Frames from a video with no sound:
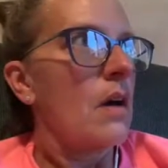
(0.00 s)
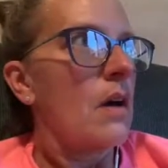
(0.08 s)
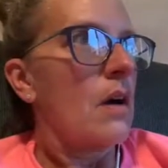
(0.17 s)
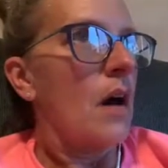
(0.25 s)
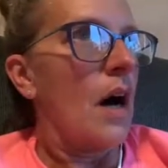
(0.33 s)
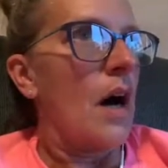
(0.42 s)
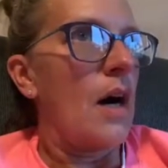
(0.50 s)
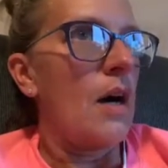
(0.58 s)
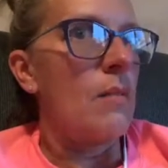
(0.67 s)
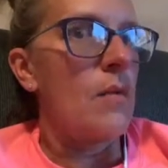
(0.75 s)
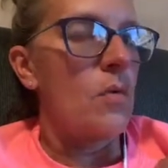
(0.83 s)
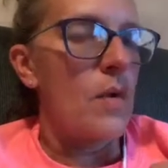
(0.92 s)

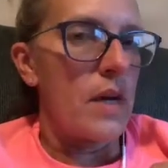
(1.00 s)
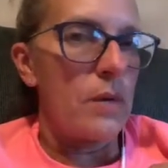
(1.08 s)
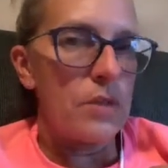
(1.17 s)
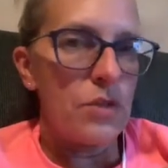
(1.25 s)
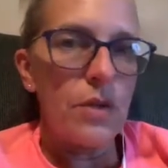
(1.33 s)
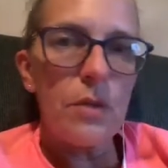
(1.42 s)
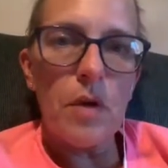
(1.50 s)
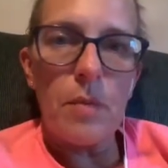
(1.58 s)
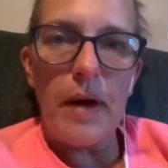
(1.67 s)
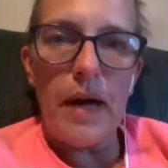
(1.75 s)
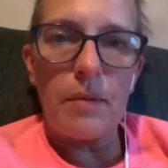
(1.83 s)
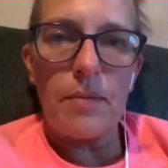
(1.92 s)
When I was doing more
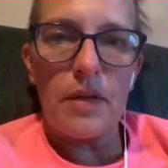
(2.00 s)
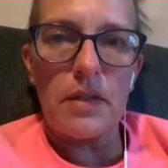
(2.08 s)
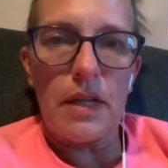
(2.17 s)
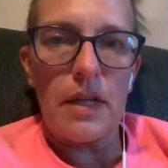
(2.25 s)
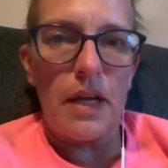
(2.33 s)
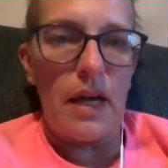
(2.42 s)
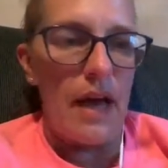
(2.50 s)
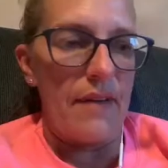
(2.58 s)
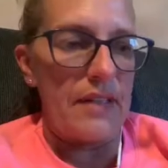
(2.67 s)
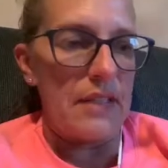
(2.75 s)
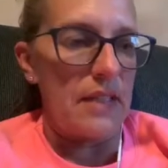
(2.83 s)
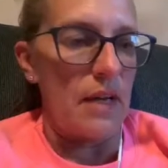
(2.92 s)
bodybuilding and having
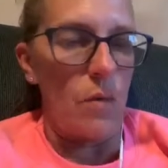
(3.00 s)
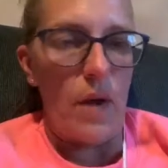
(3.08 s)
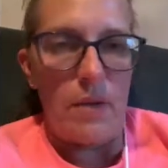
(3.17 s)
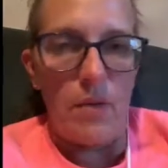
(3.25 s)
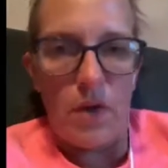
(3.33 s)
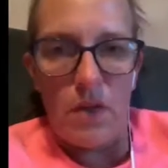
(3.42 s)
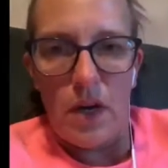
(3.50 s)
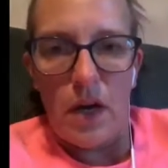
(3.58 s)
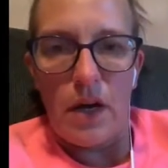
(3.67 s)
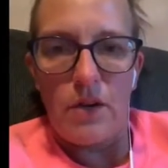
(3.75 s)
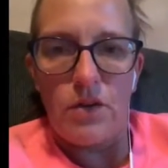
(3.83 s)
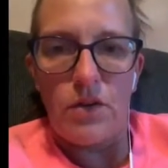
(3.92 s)
to get way more than
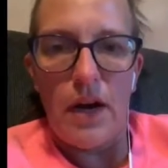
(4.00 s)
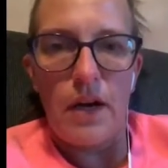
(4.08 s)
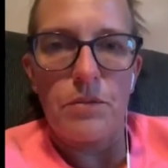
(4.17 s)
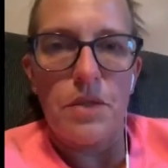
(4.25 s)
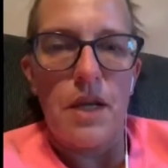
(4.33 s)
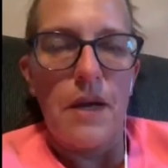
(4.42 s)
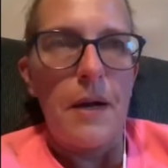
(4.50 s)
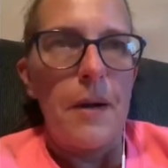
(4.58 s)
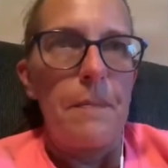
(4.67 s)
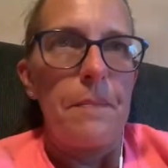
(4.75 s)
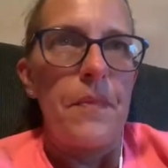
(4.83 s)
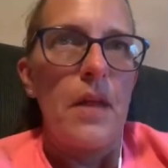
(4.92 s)
100 grams,
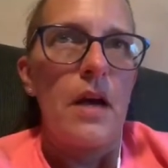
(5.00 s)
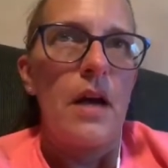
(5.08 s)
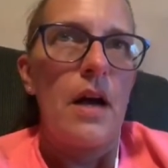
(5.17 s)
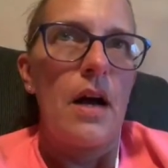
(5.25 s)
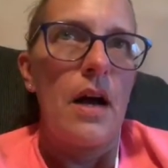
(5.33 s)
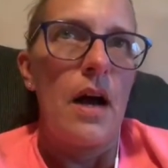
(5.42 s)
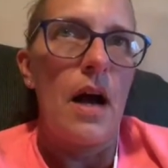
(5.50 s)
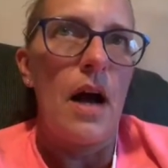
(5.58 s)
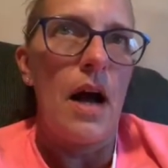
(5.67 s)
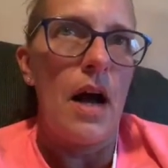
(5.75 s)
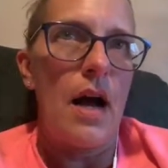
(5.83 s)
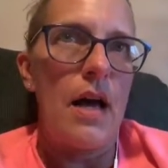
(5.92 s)

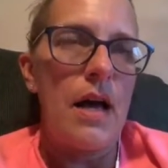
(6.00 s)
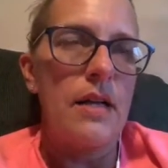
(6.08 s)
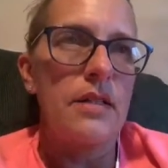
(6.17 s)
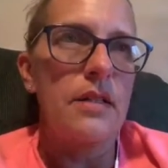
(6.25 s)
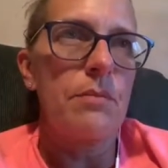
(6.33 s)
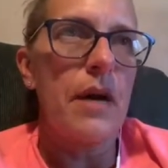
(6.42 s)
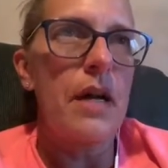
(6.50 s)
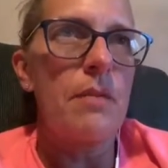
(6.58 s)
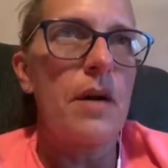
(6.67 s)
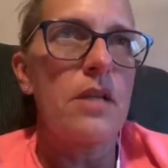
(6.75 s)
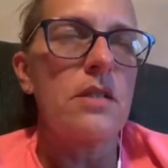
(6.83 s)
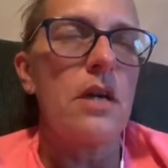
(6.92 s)
I ate some body
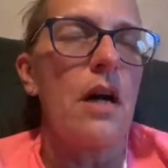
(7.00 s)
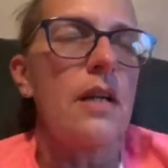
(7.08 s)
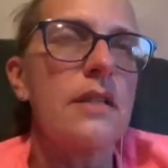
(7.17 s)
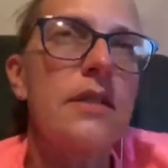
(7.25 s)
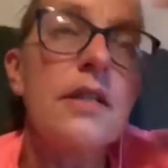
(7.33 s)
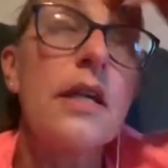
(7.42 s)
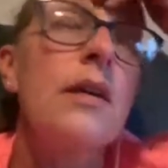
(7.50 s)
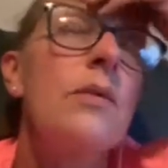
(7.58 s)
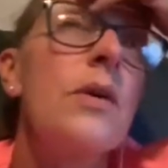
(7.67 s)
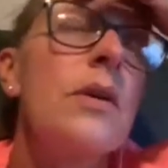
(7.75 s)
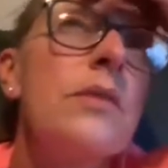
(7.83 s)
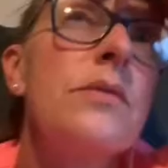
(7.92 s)
bars. Let's see.
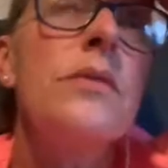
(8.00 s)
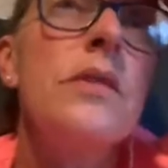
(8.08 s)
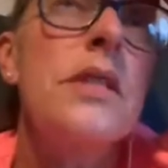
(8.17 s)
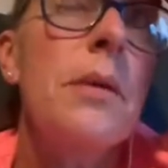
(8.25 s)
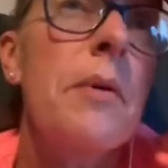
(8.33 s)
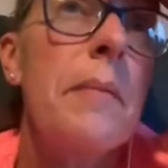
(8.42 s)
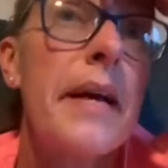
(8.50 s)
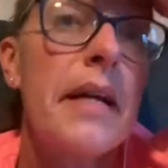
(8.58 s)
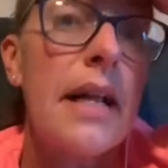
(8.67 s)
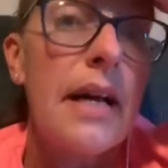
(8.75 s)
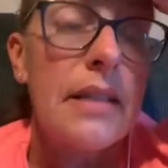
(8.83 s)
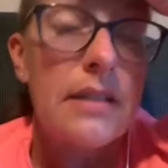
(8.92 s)
Some of my
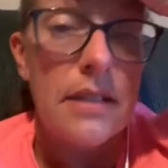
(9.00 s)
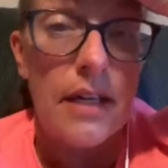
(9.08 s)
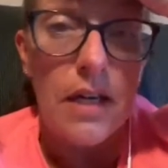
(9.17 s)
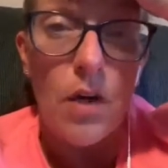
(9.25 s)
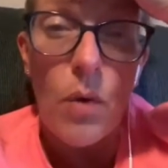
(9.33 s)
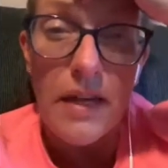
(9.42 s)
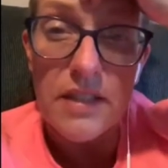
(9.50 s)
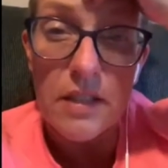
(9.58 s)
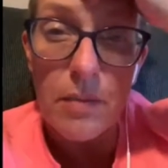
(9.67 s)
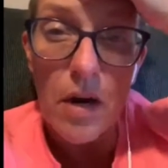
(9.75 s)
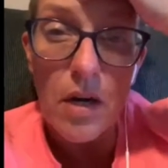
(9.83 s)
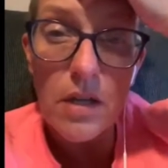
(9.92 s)
clients like Quest
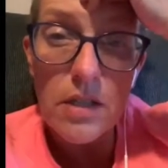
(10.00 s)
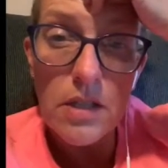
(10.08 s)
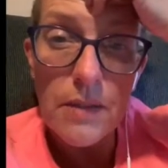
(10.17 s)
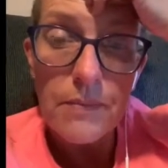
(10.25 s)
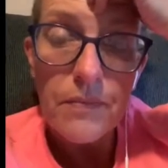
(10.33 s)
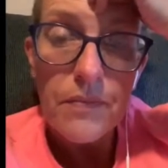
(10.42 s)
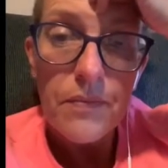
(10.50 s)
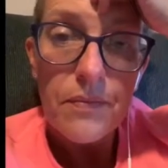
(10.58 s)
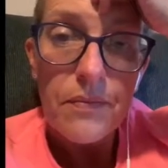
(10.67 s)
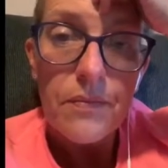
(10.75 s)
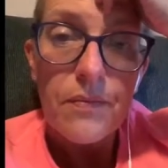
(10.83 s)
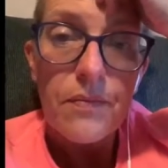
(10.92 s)
bars.
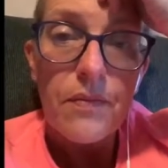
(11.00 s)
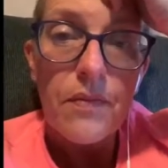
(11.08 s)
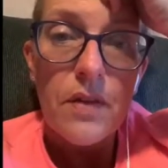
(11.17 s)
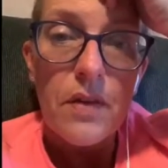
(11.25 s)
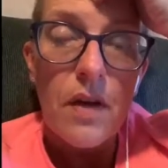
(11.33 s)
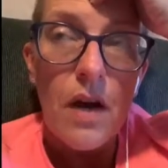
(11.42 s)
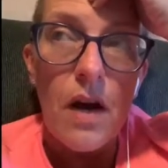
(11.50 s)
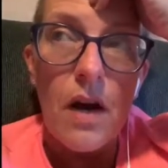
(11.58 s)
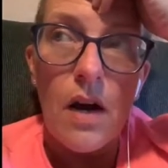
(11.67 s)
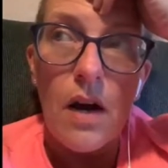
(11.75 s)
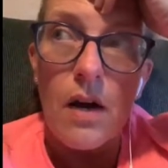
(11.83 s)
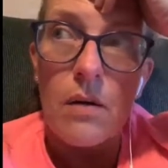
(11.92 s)

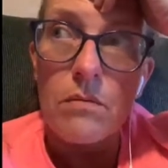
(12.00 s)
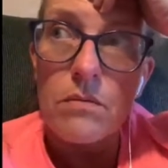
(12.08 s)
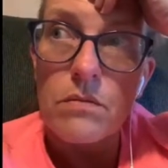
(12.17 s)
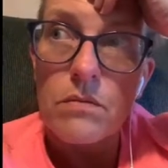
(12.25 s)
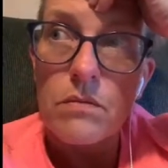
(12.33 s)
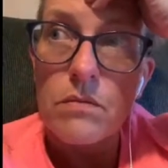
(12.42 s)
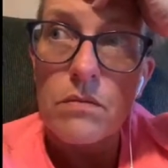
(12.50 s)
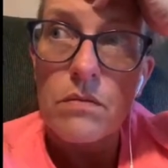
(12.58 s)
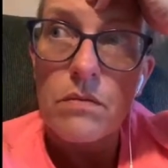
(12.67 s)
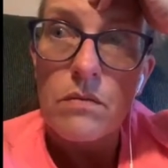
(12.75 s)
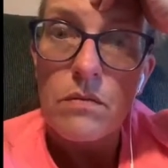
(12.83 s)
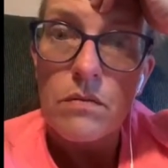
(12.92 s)
You
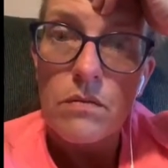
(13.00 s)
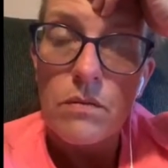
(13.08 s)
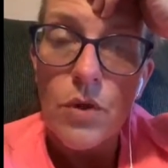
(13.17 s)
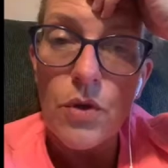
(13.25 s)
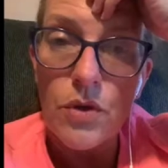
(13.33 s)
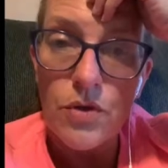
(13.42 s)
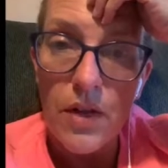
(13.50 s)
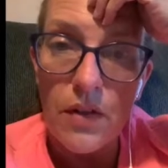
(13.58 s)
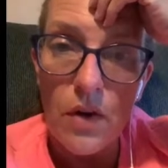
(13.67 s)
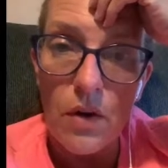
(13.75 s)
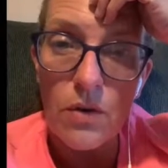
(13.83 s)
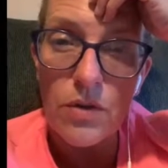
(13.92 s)
could try
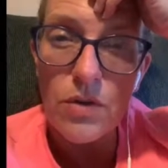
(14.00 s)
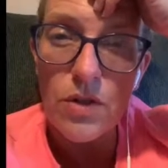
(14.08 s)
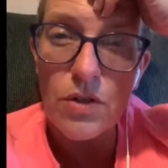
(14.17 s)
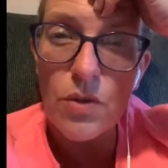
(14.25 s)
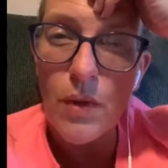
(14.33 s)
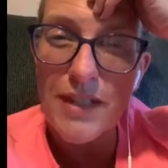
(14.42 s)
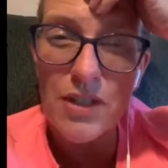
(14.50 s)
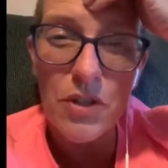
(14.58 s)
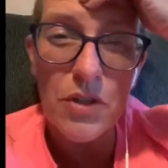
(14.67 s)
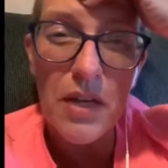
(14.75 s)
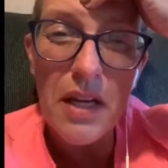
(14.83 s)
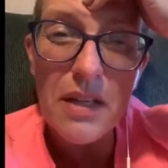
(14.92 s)
those. There's Quest
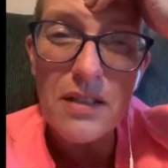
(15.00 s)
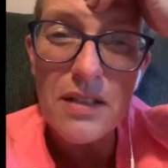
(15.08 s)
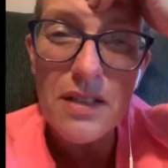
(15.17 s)
cookies.